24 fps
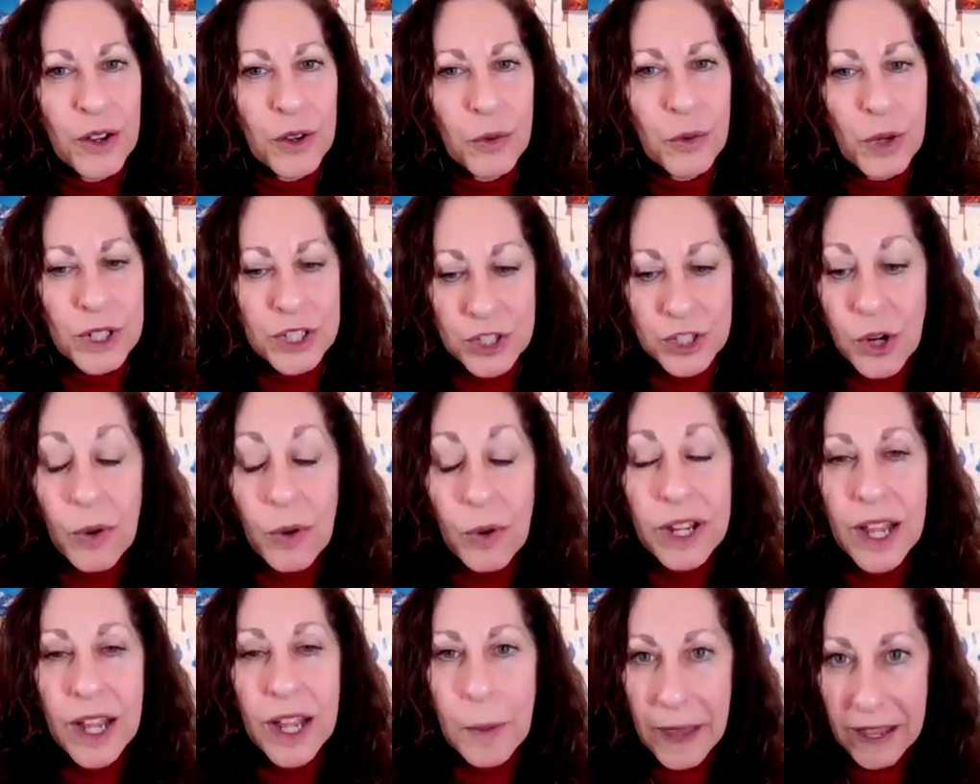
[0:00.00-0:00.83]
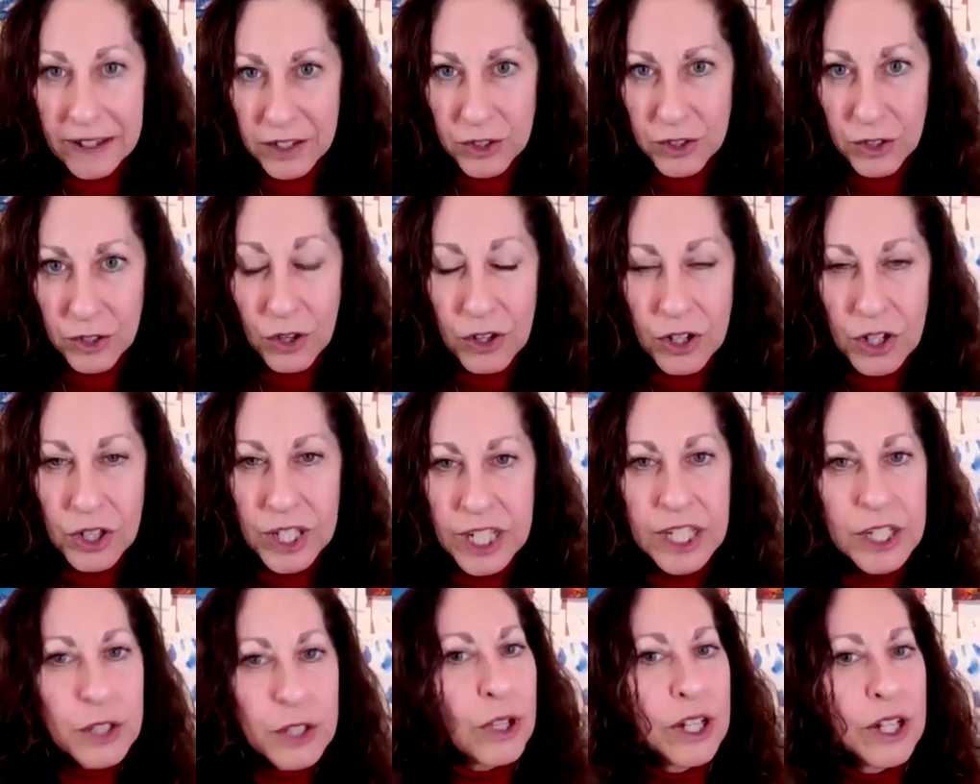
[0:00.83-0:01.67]
what's showing up
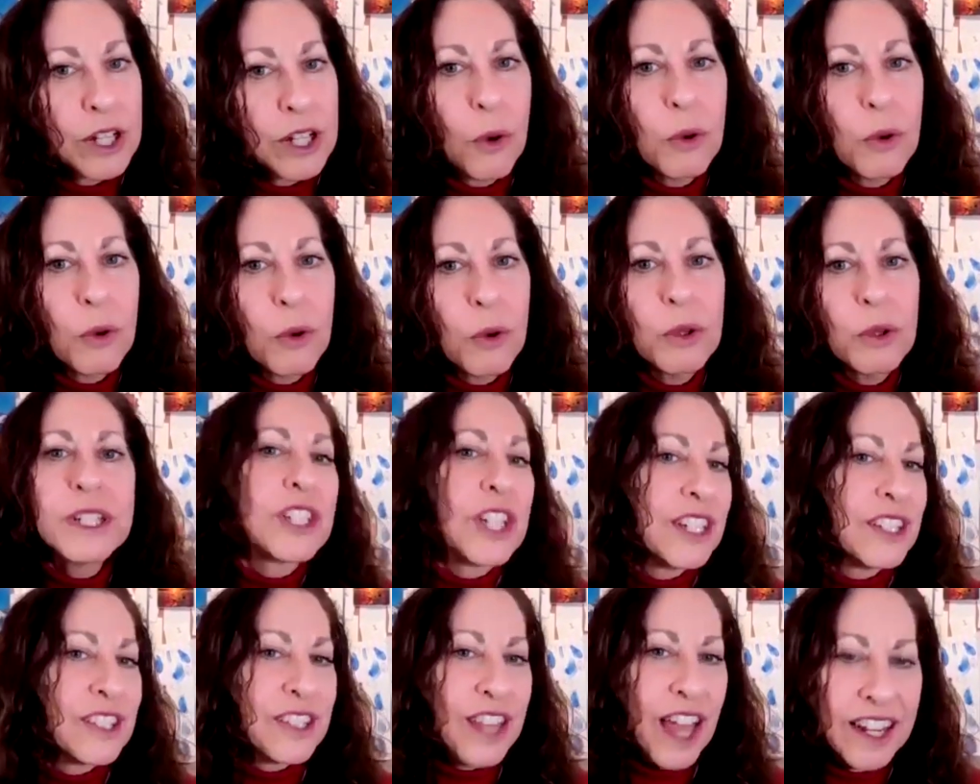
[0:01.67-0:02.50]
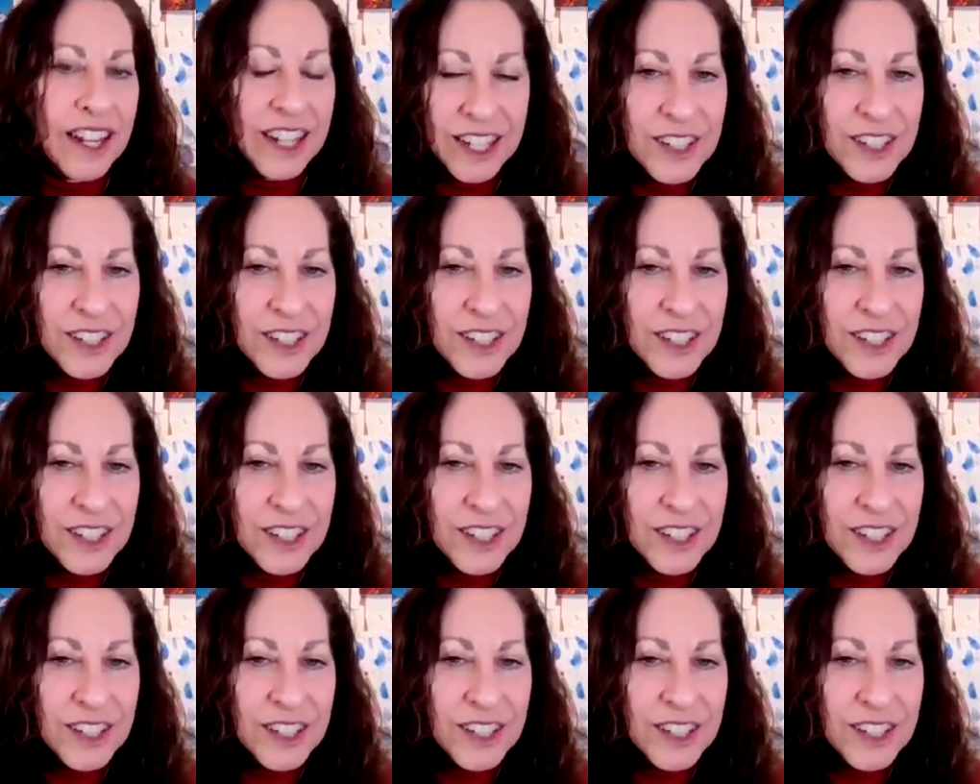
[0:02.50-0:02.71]
externally, you can only change that